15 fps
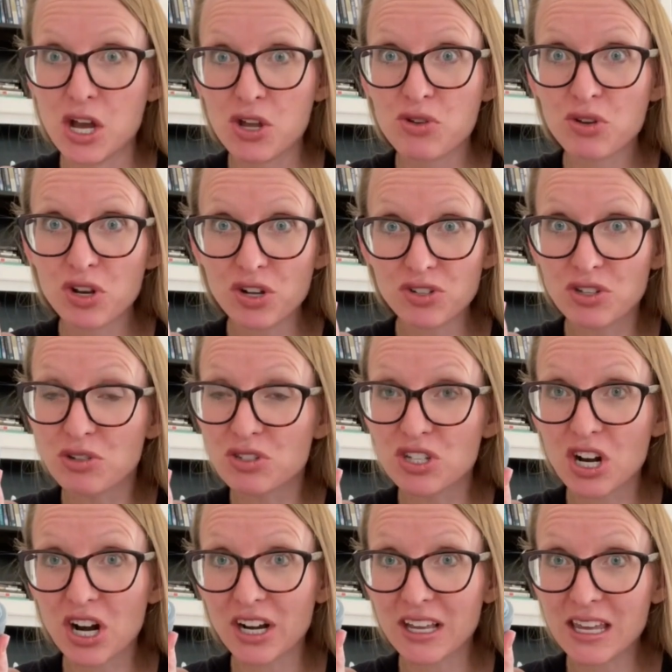You can also use it
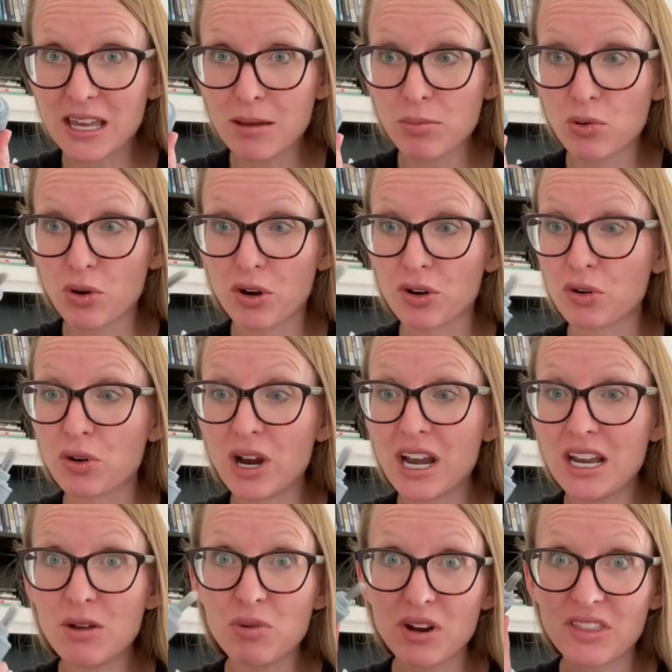on a keyboard or
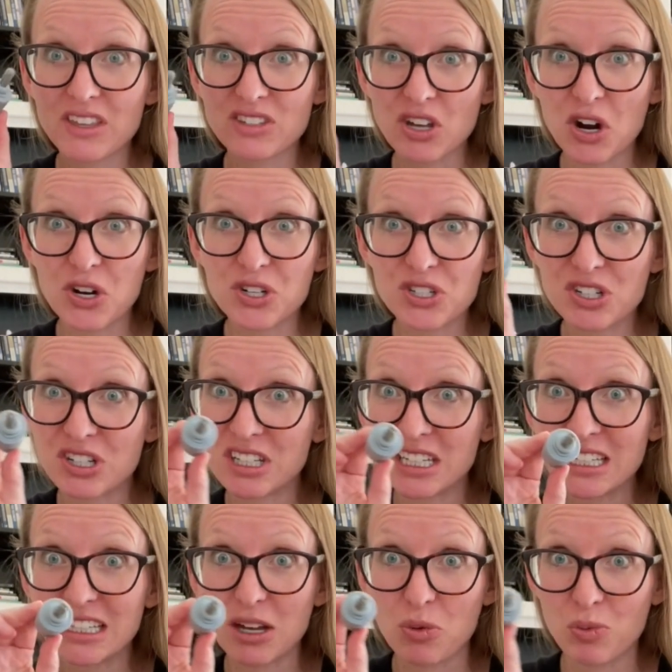anywhere that's hard to
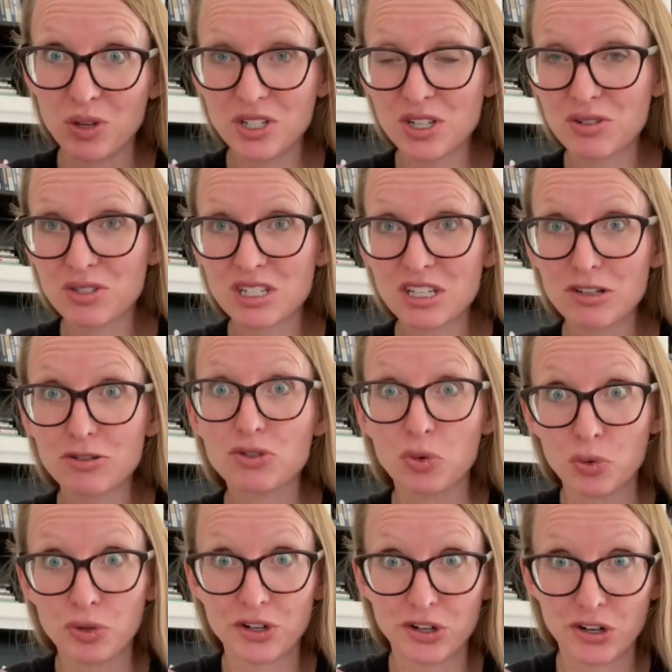clean, like windowsills
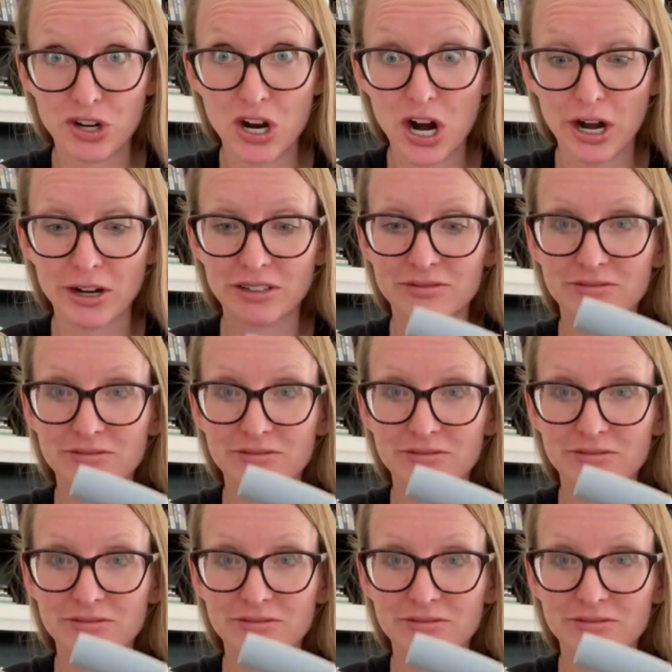or in your car.